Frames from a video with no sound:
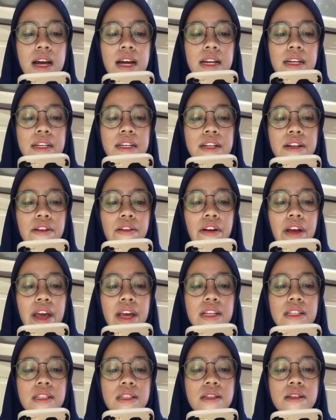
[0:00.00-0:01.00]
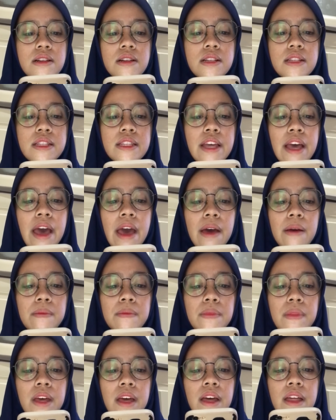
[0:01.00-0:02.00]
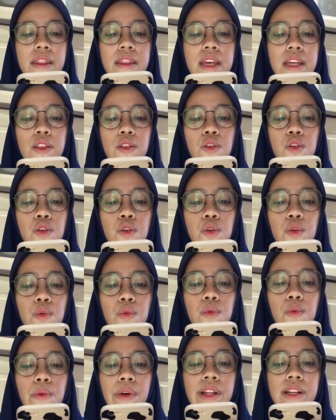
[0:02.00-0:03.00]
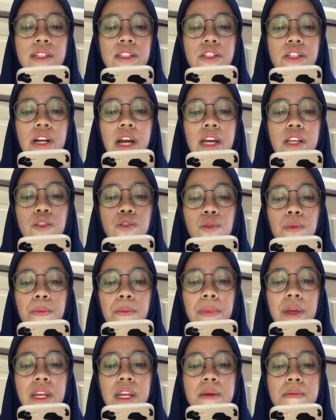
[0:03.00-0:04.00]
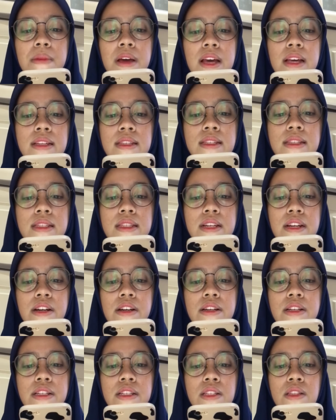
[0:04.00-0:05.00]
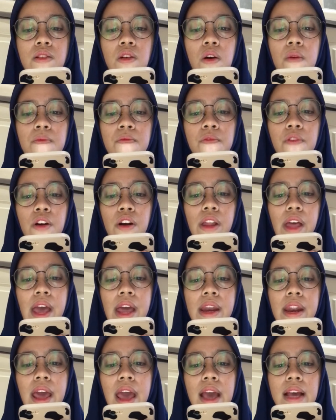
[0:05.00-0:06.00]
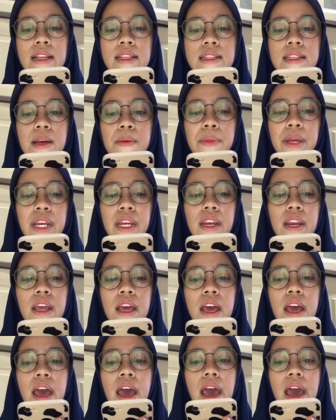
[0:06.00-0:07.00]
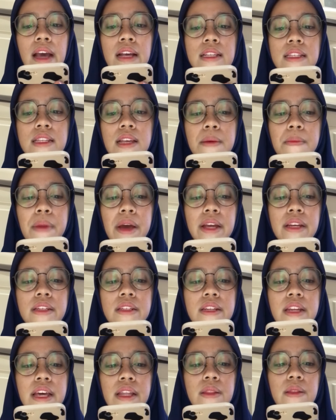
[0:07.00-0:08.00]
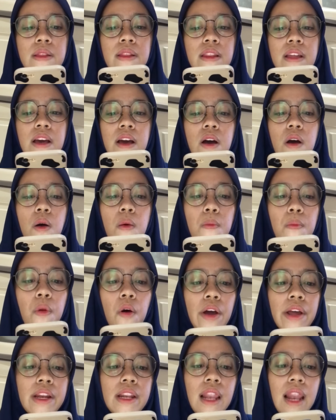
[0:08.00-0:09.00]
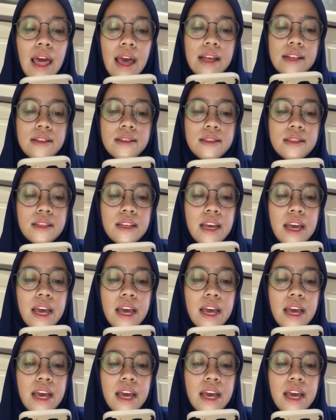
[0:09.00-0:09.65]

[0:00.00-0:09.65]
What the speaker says: The research them that you will try to minimize their discomfort and examine that pointless.